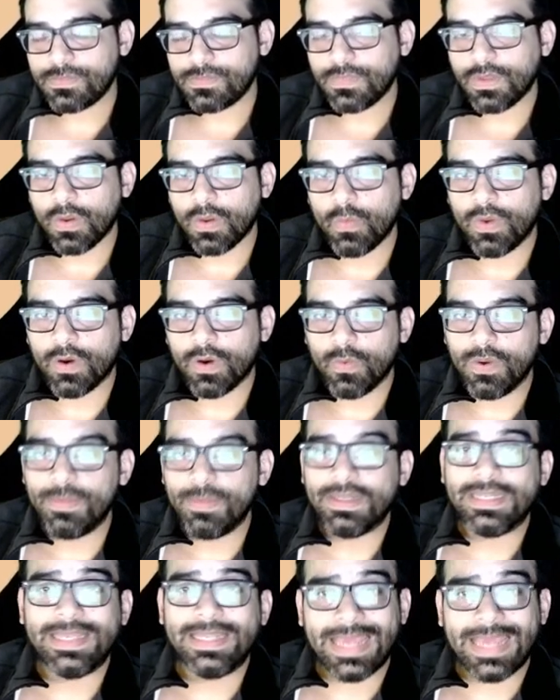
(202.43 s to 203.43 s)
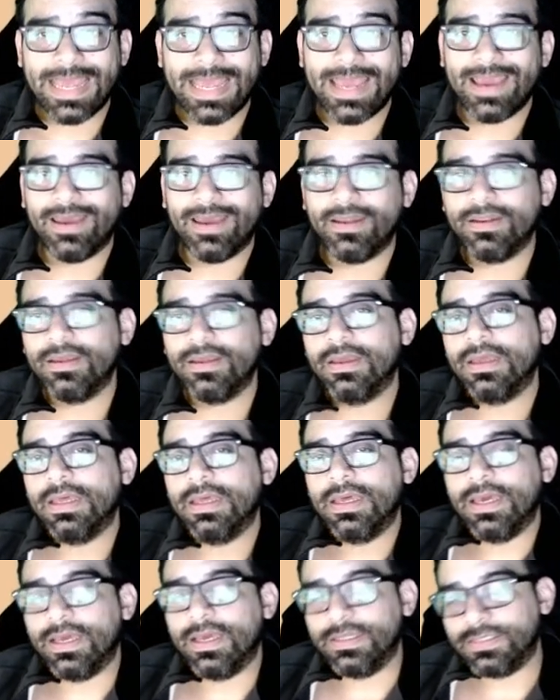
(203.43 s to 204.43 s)
where women can
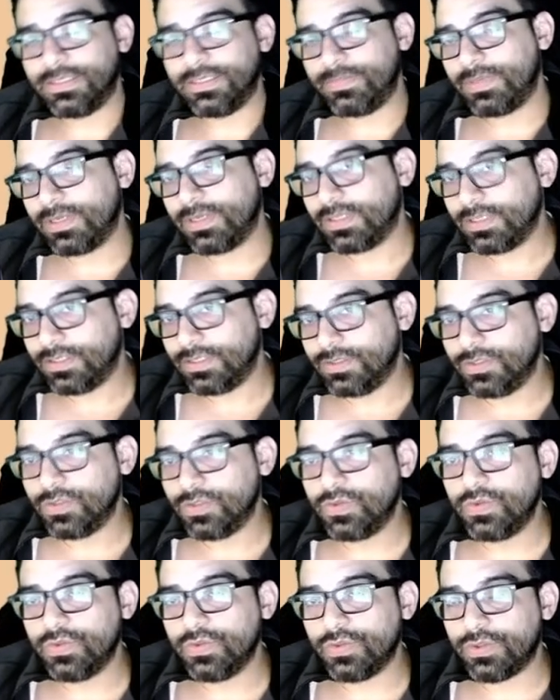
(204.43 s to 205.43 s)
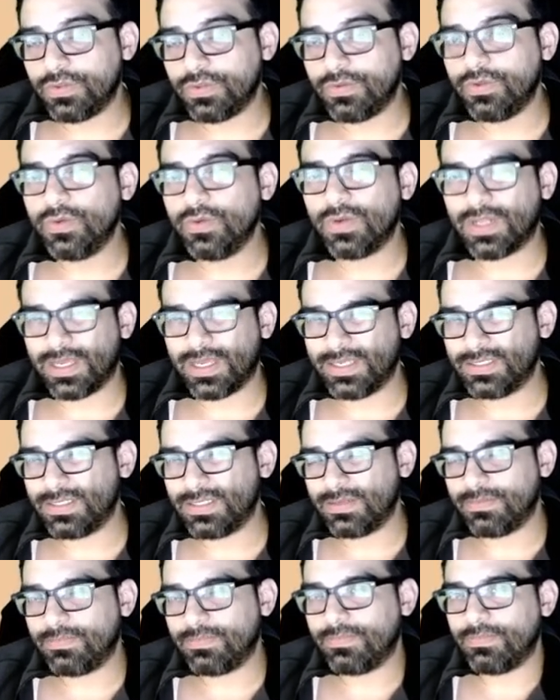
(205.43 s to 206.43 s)
and typically do utilize it
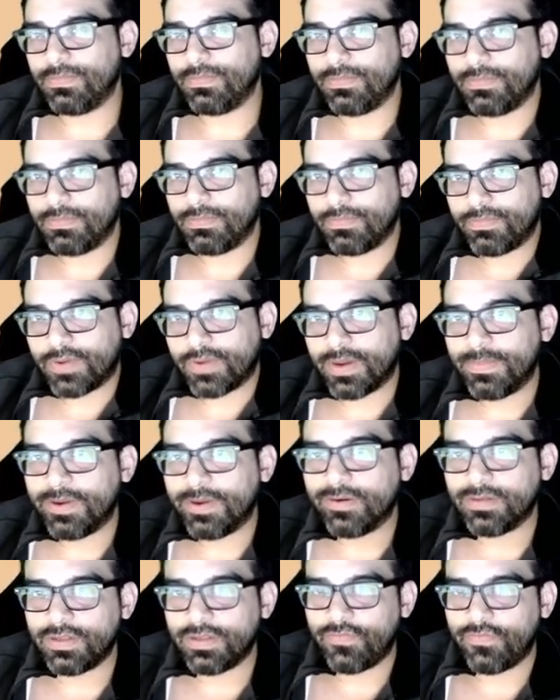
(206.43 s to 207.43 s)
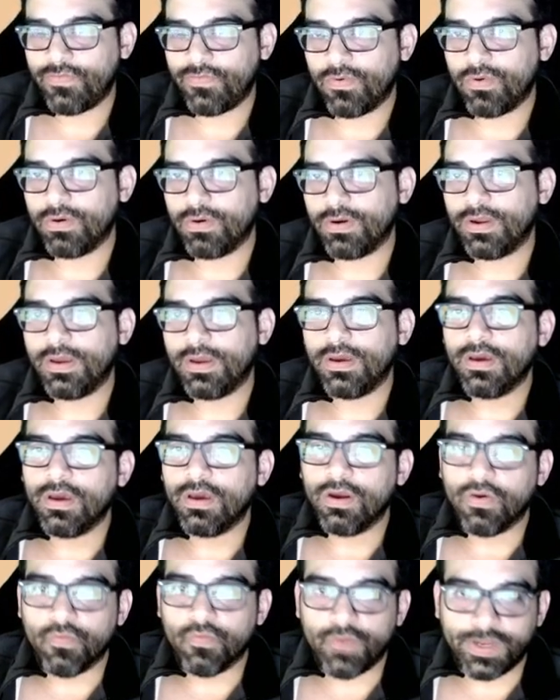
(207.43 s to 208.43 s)
primarily for
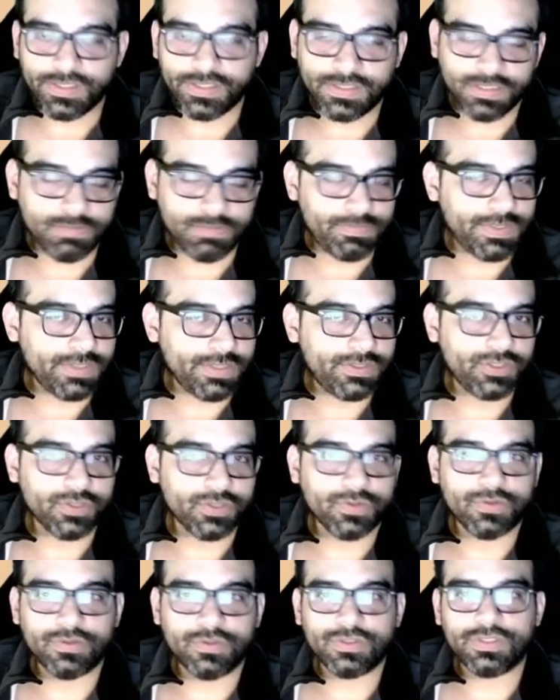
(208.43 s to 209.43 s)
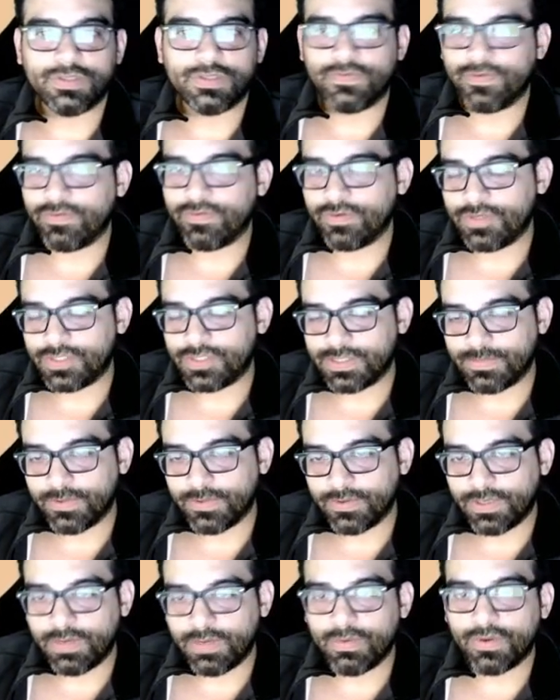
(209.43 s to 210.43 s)
racy pictures, very
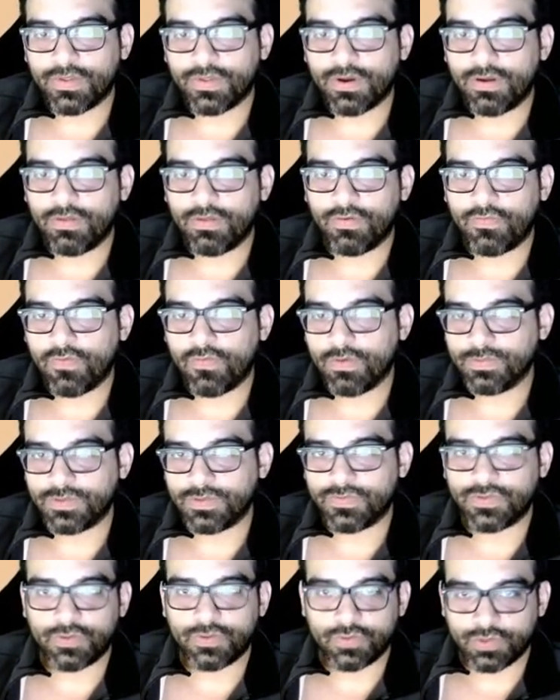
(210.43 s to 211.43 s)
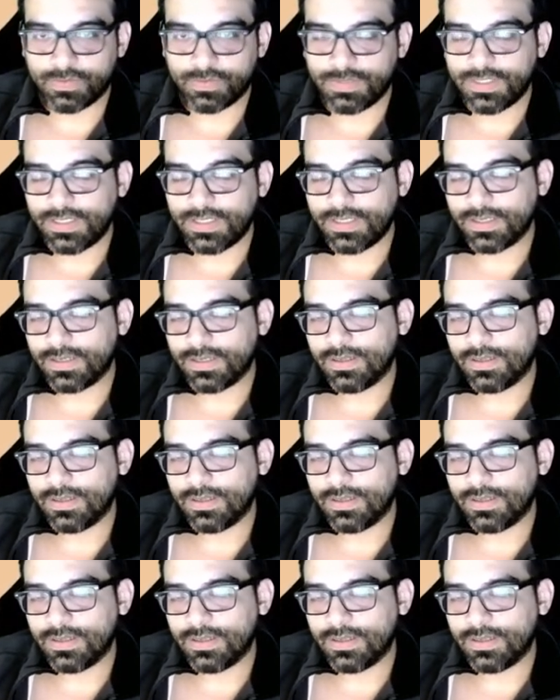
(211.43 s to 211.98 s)
similarly with other forms of social media,